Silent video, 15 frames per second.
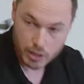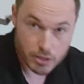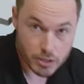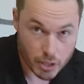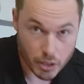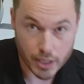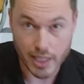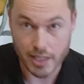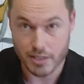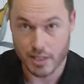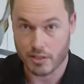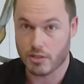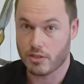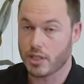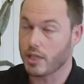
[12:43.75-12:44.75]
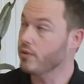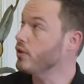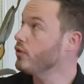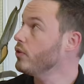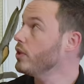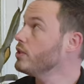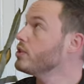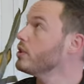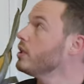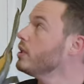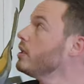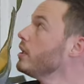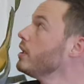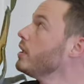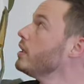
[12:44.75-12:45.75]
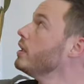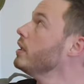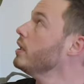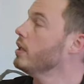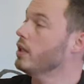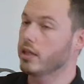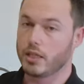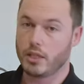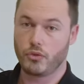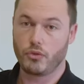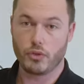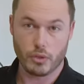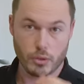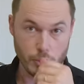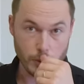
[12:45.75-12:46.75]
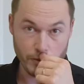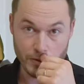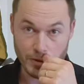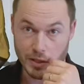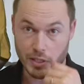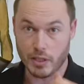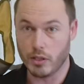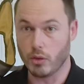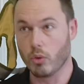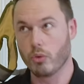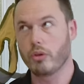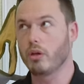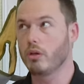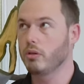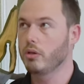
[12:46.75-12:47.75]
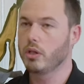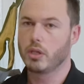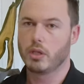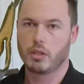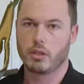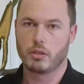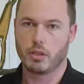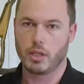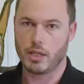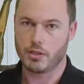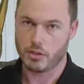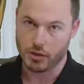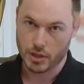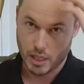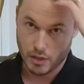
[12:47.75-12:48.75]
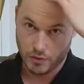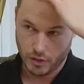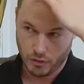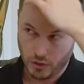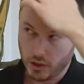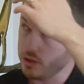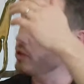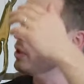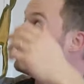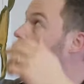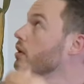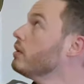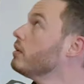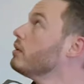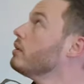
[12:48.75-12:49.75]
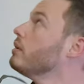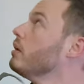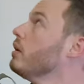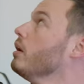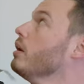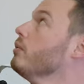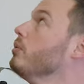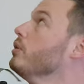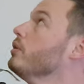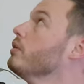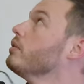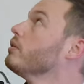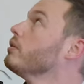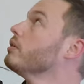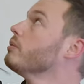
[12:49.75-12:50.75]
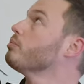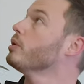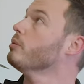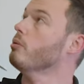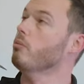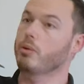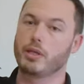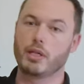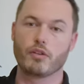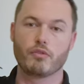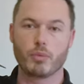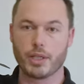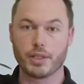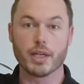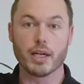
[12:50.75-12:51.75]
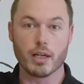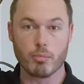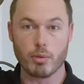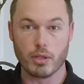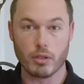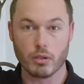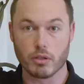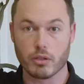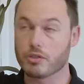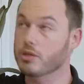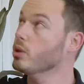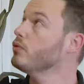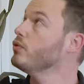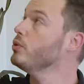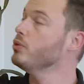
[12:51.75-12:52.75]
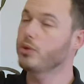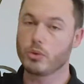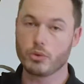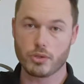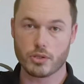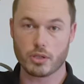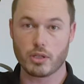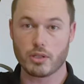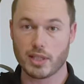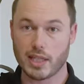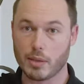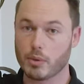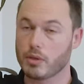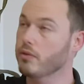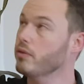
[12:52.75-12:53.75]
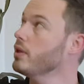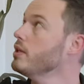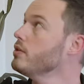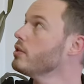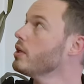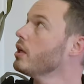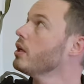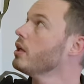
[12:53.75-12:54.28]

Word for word: So I guess that's a safety feature. Uh, if you if you need it, although as a safety feature, I would probably have made that a bit longer. So if you do decide to get one of these,